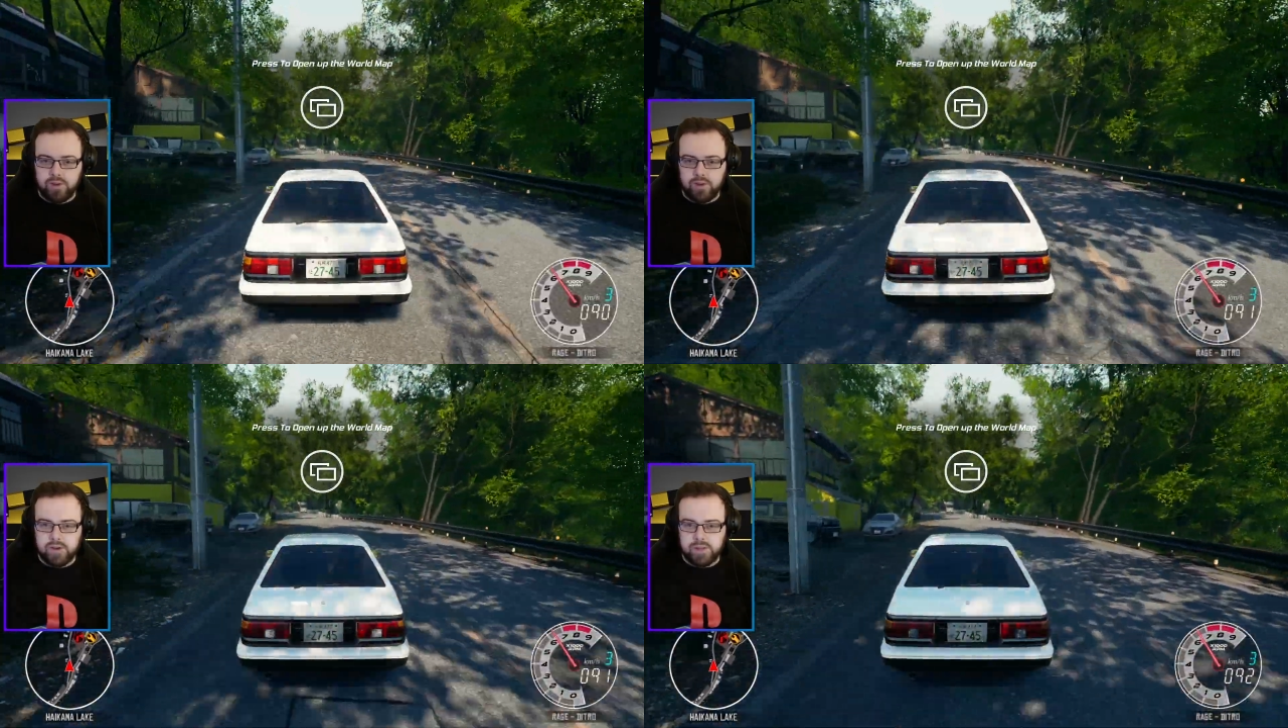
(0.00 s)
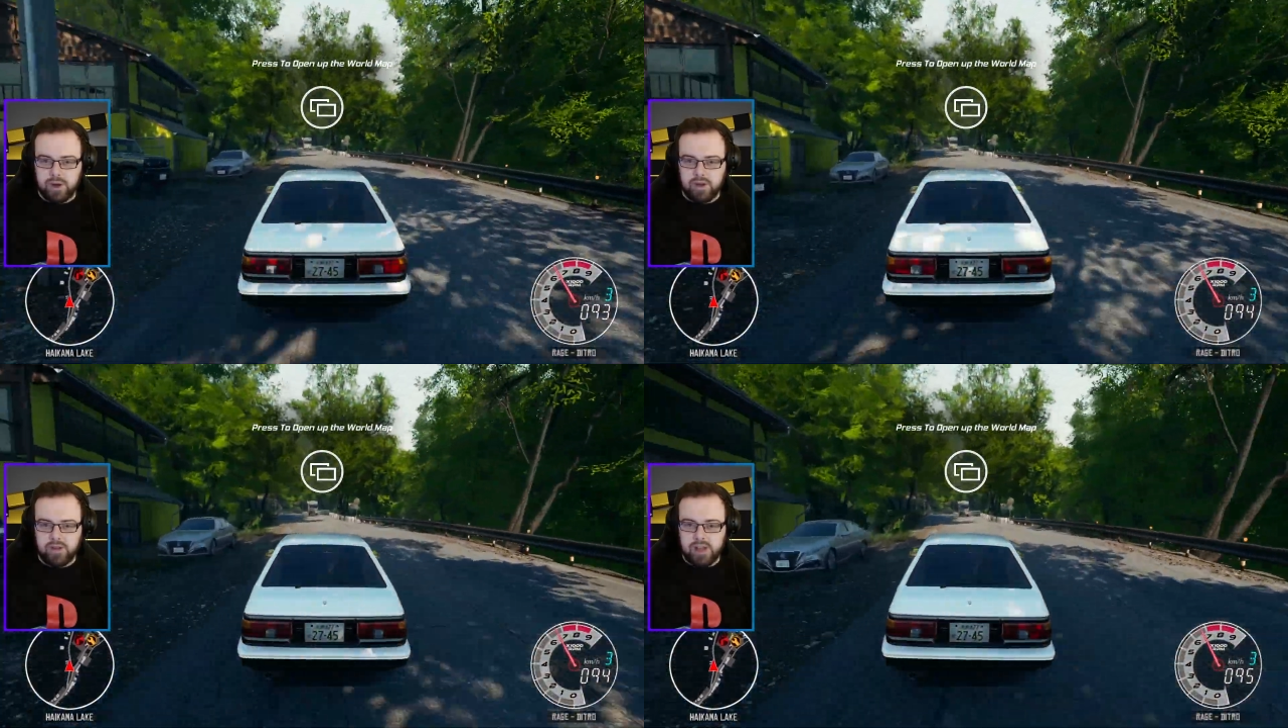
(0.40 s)
that's
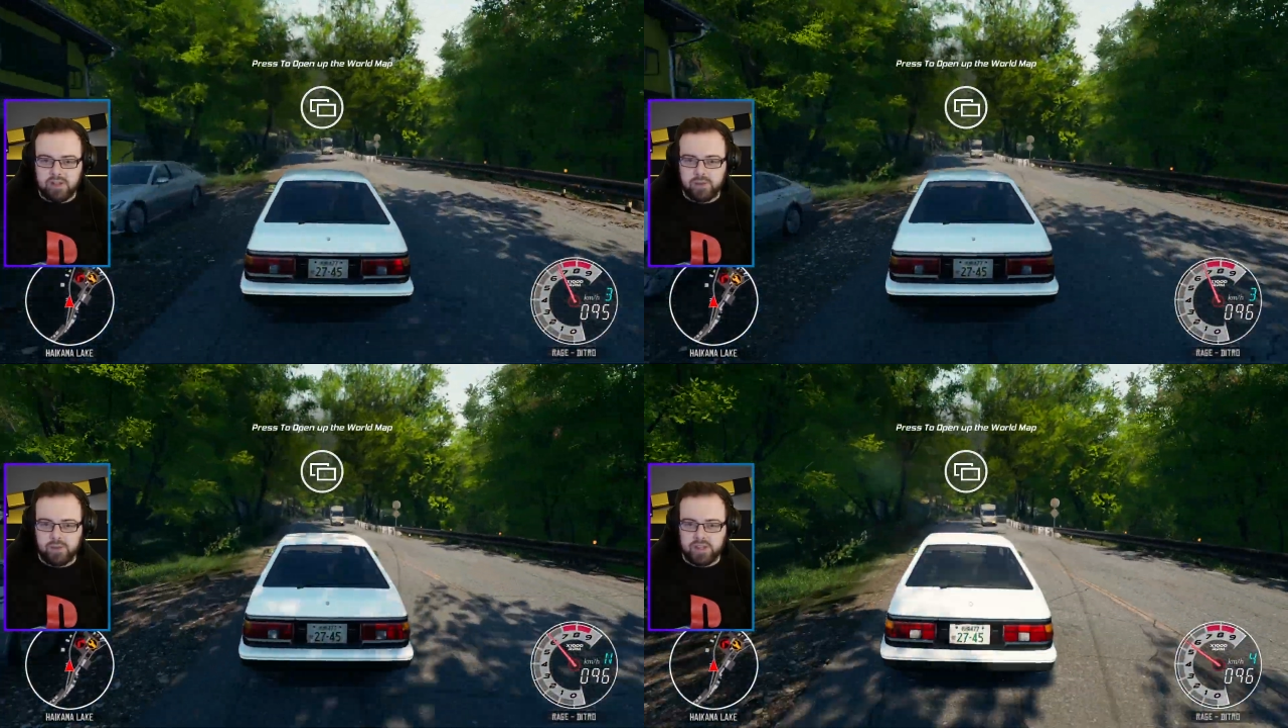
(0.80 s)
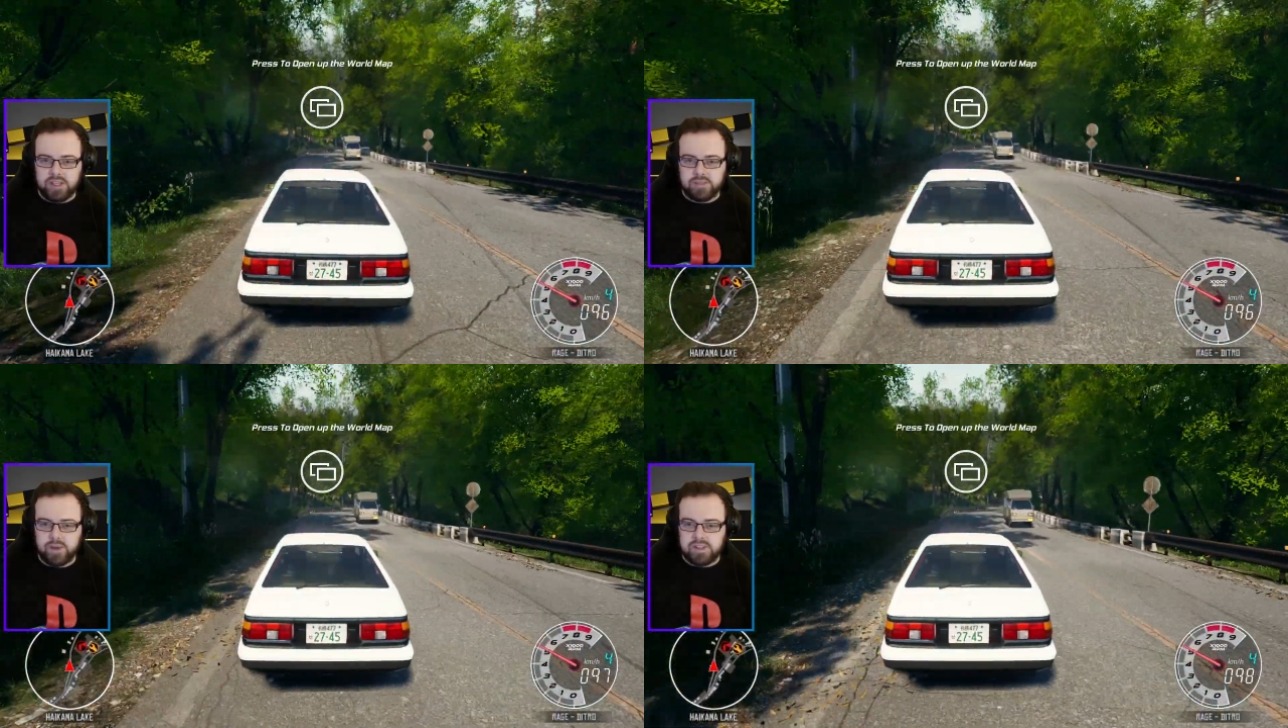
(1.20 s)
awesome. I actually
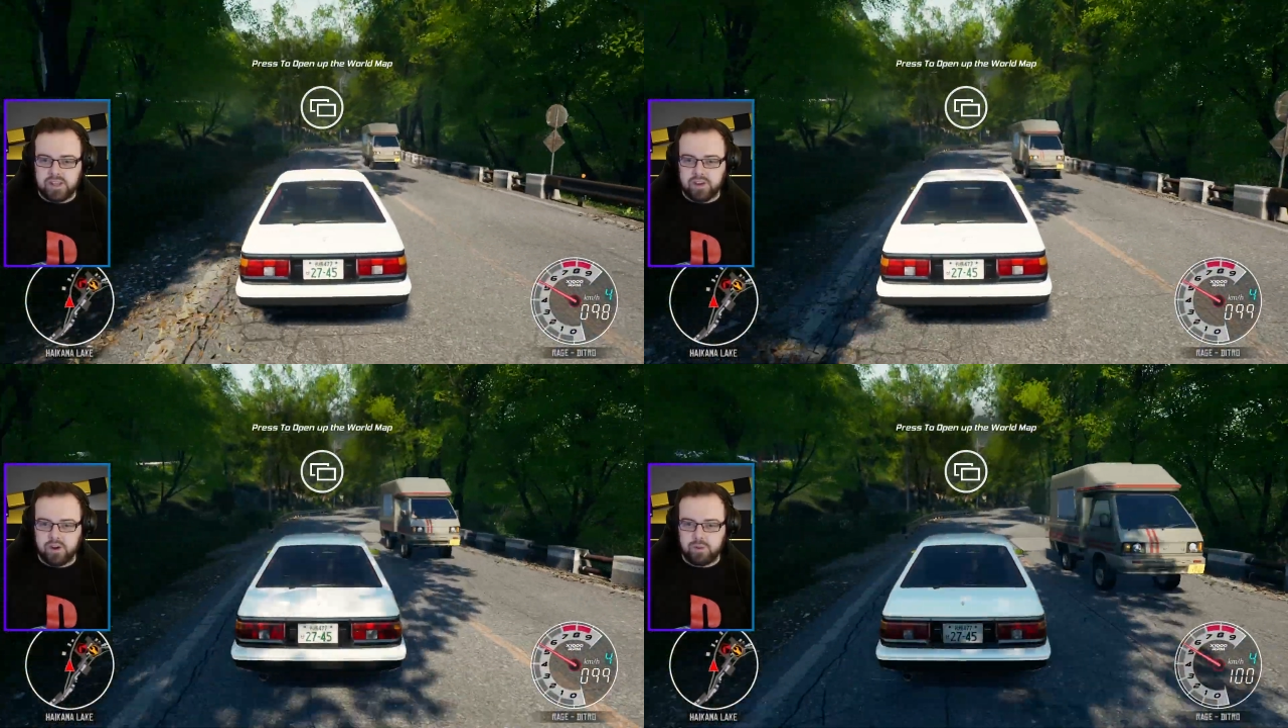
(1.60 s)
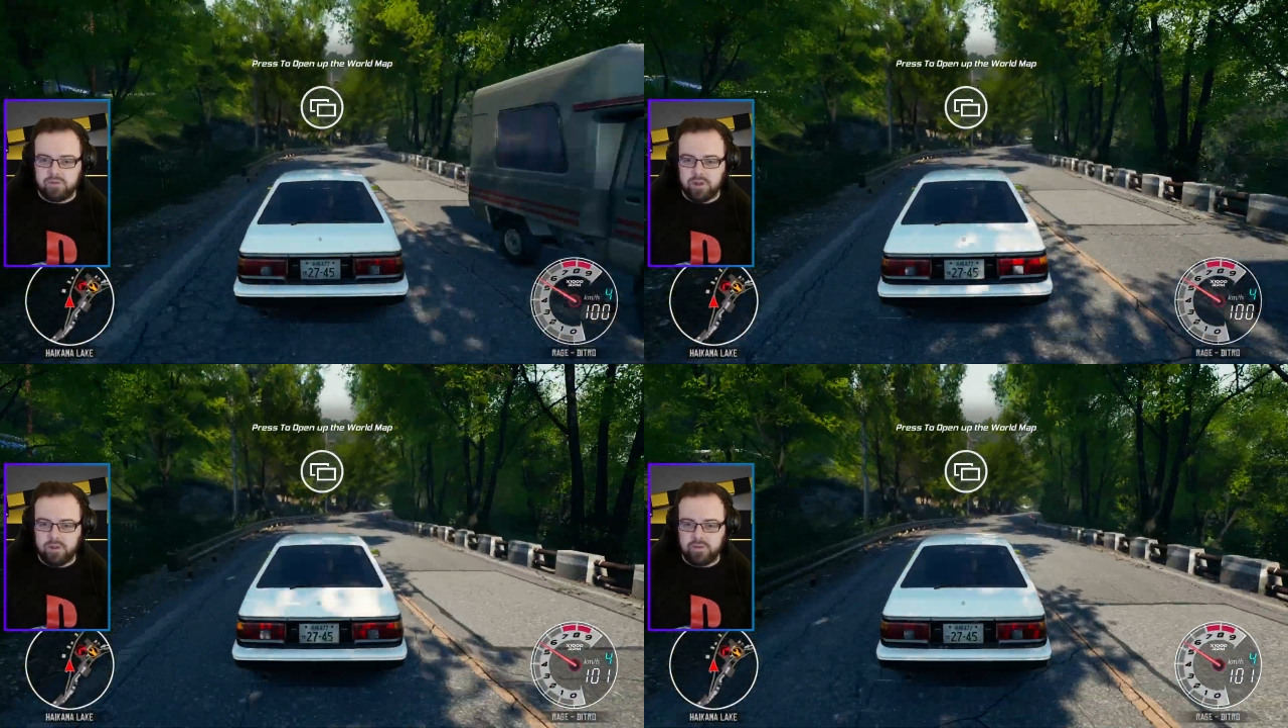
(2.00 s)
wasn't expecting
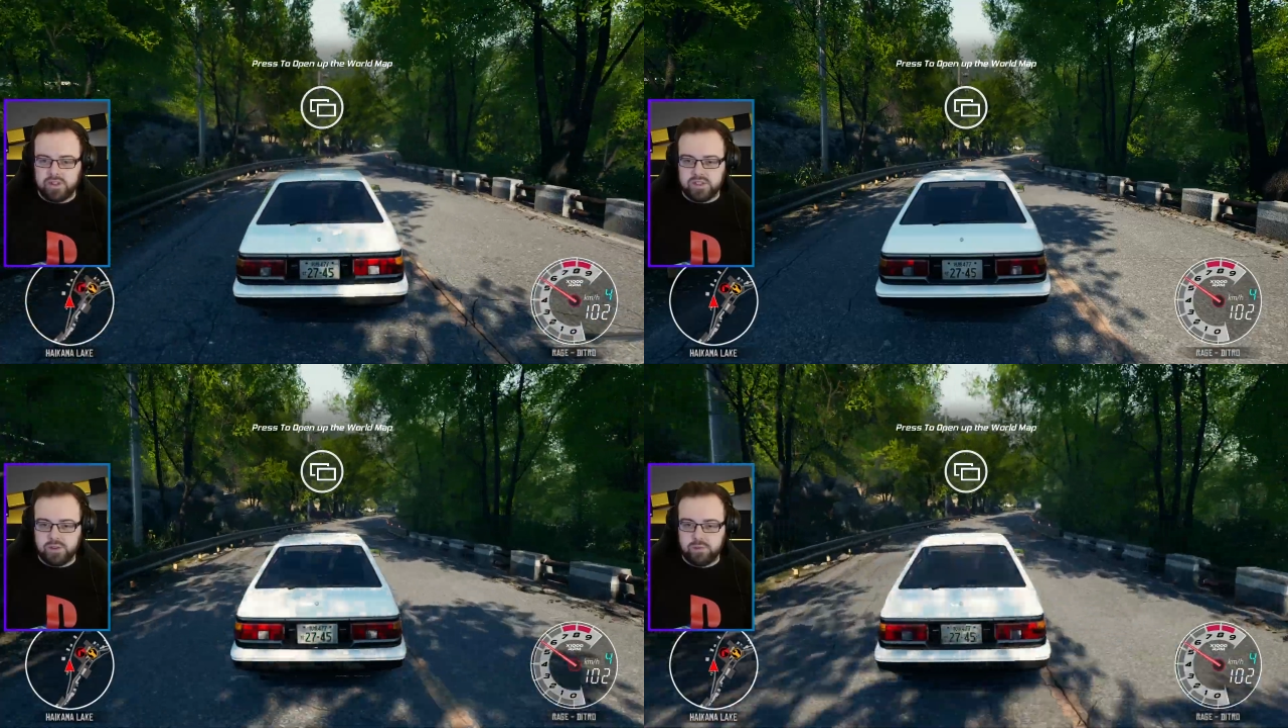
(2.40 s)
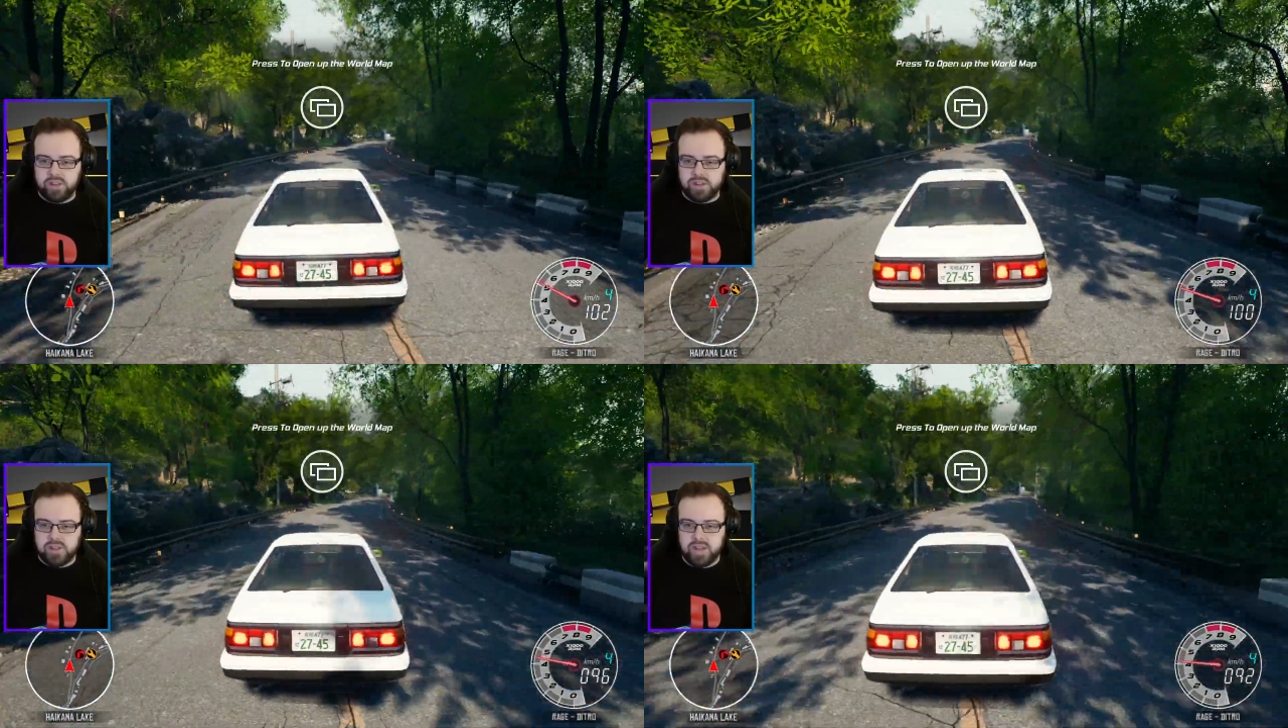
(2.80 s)
cockpit view for some
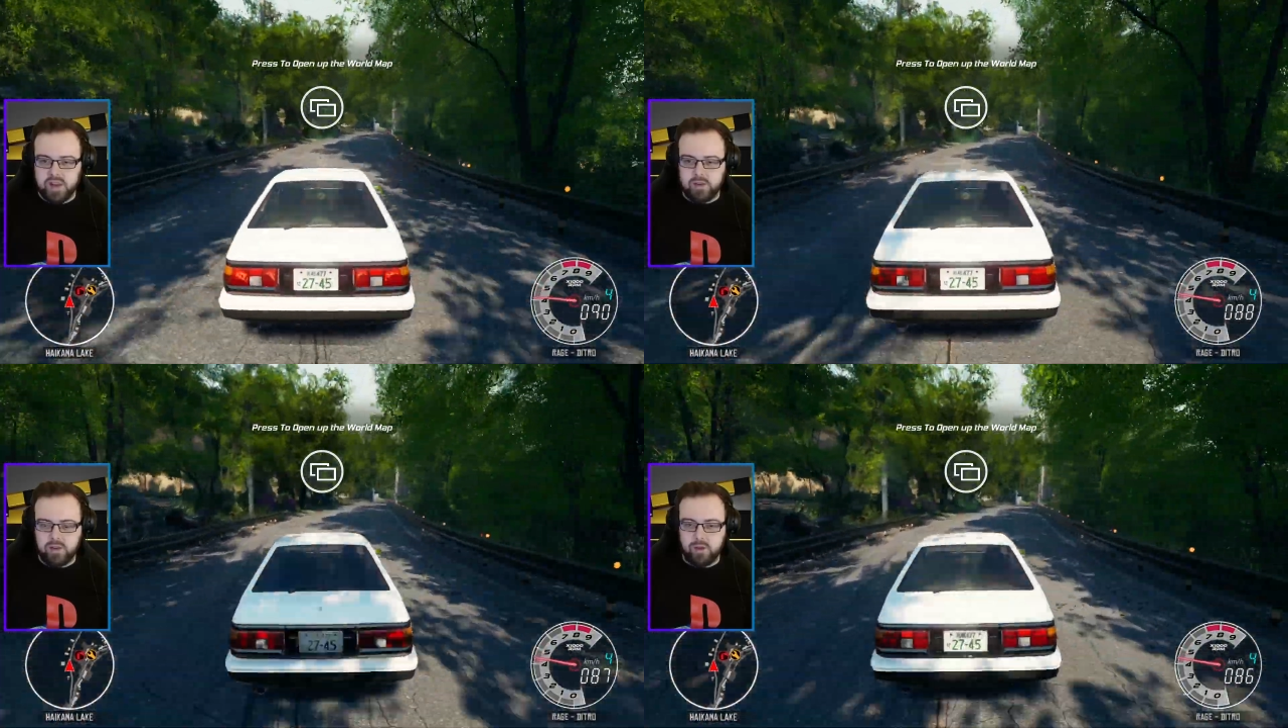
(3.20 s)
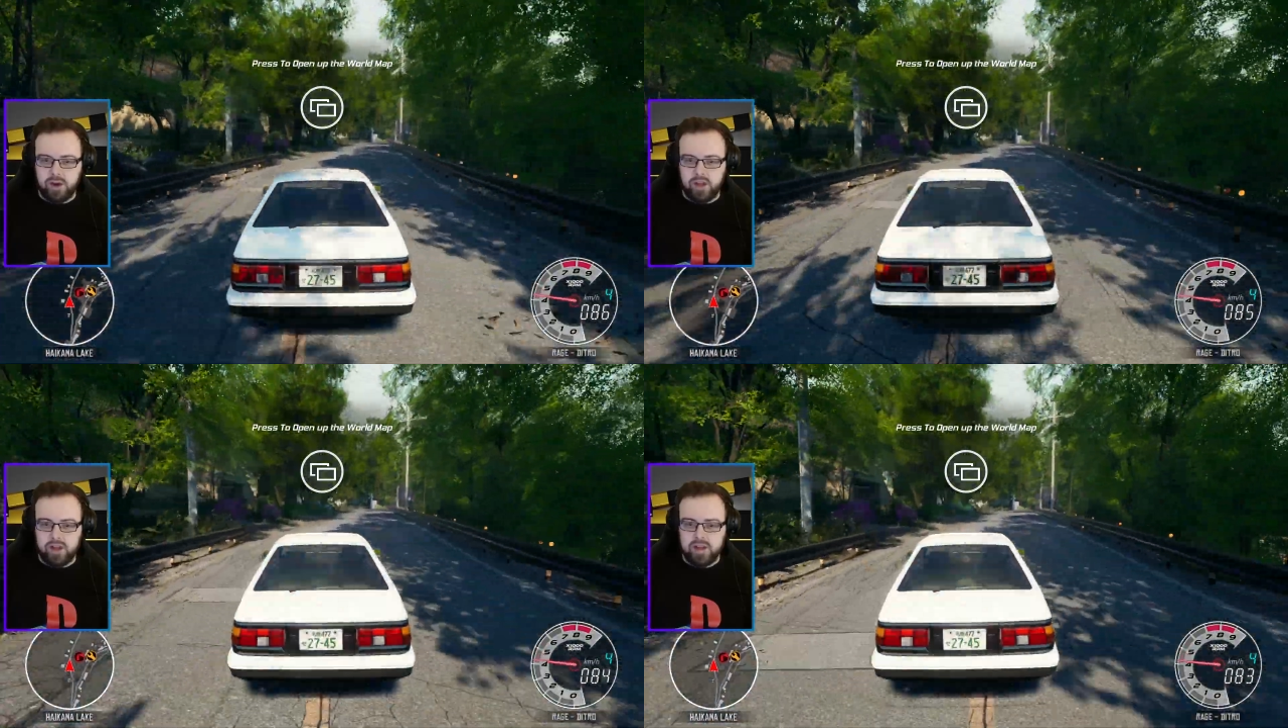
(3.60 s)
reason. I don't know
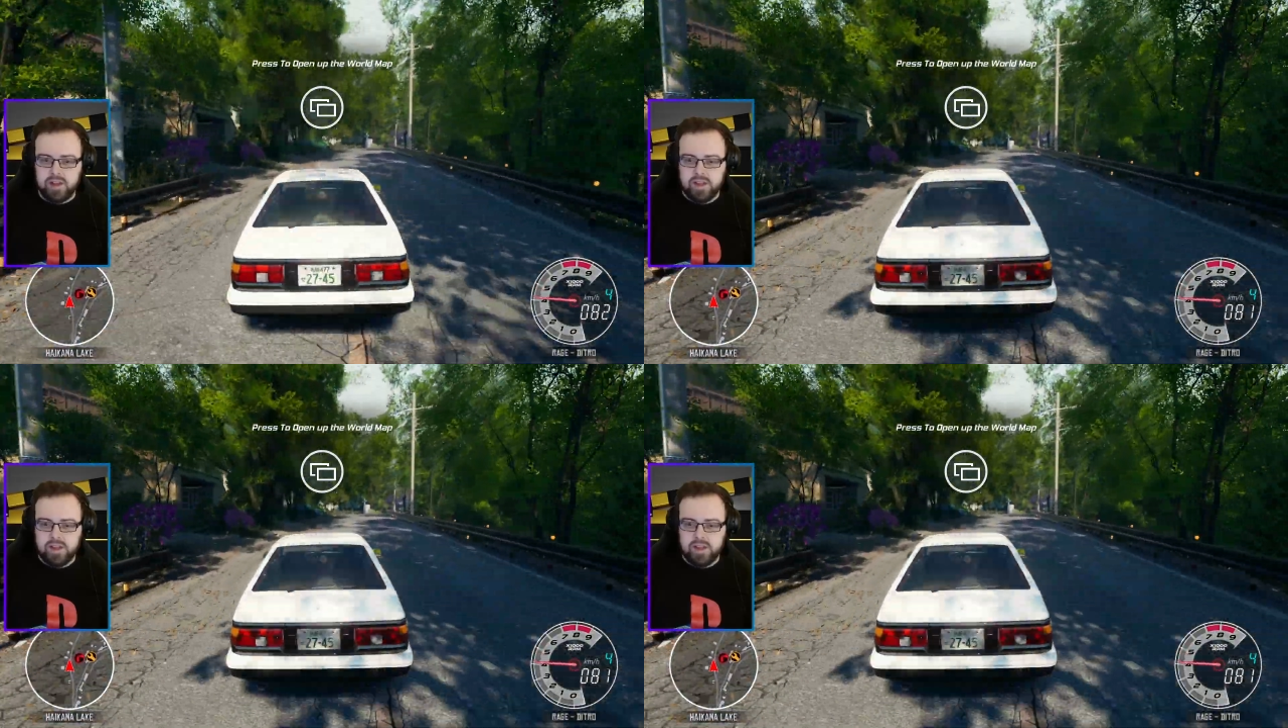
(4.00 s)
why.